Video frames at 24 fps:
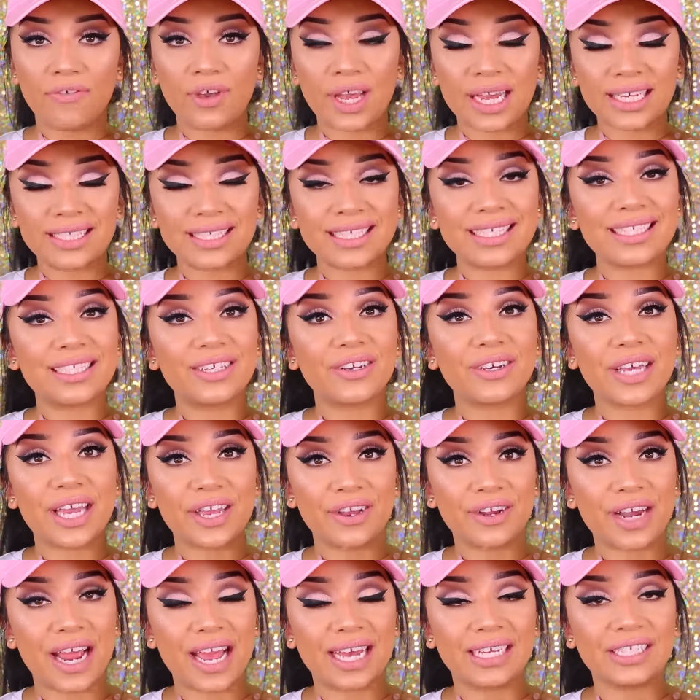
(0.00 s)
If you guys can still
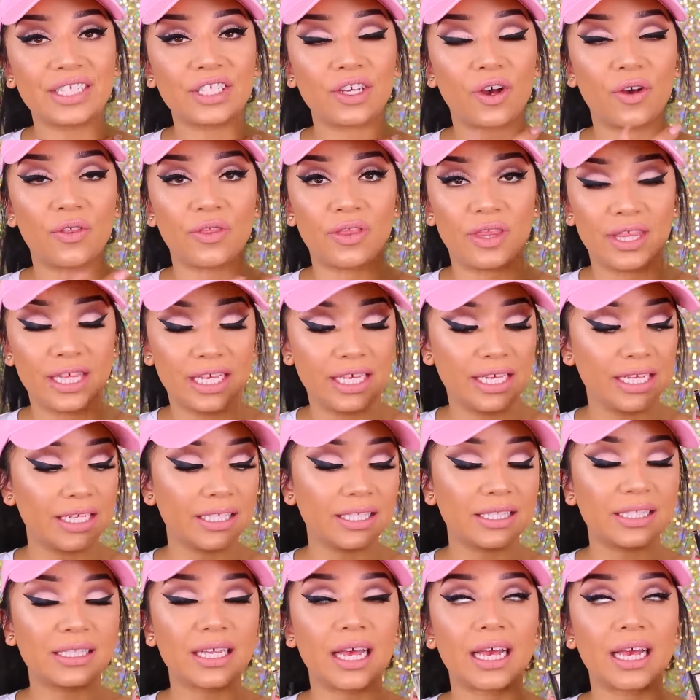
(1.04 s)
get your hands on
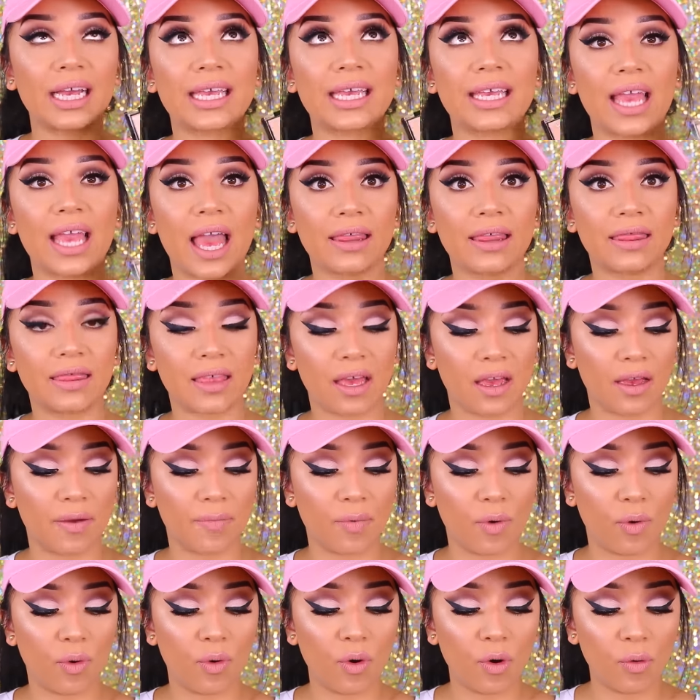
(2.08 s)
these, get
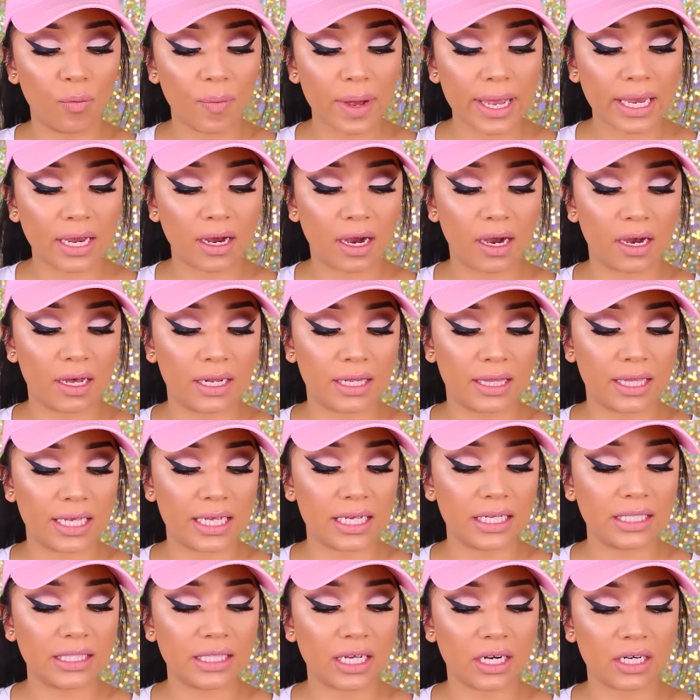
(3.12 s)
them. Oh my god,
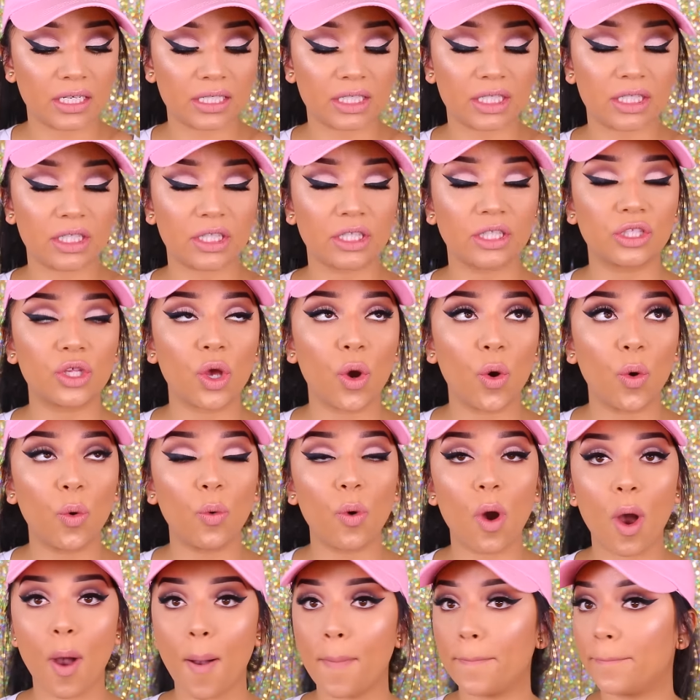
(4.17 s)
these are
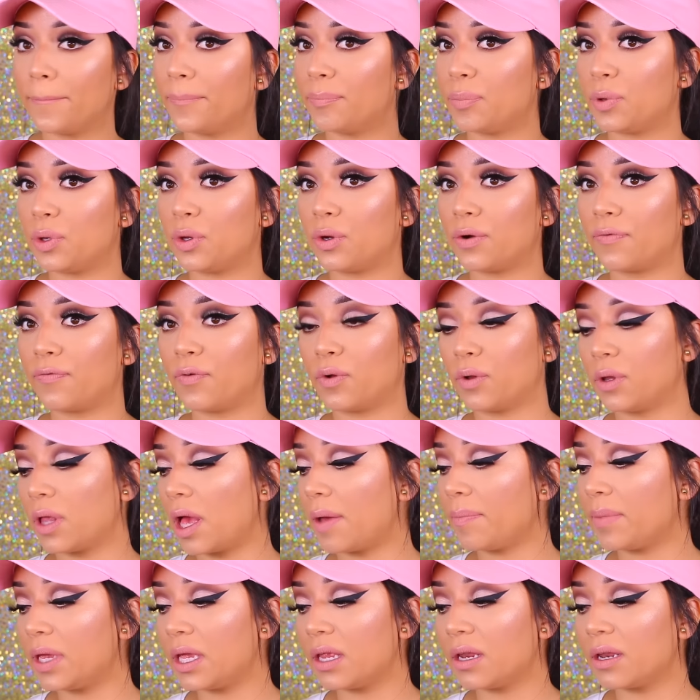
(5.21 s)
so beautiful.
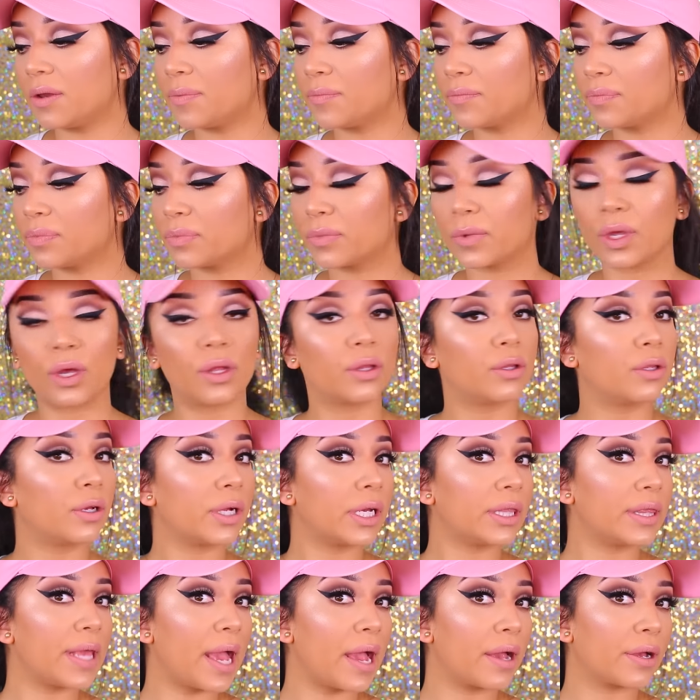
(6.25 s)
I mean, look
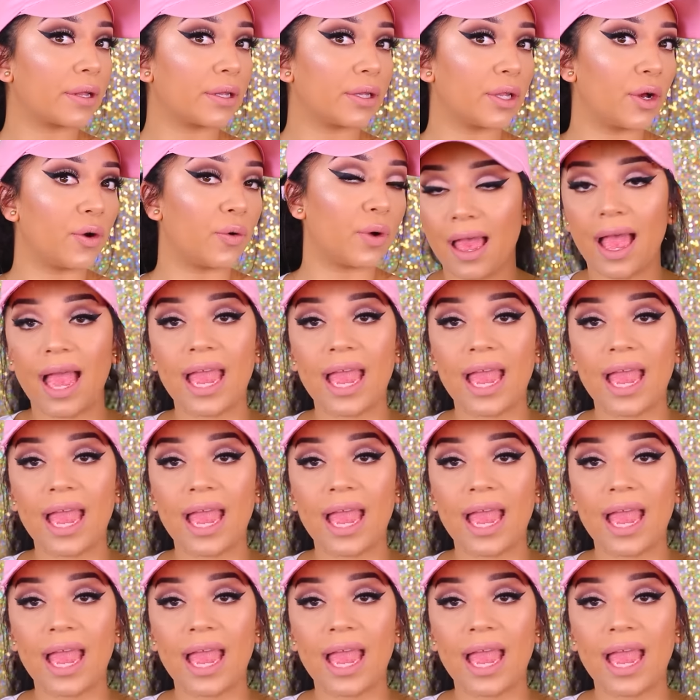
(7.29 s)
at that glow.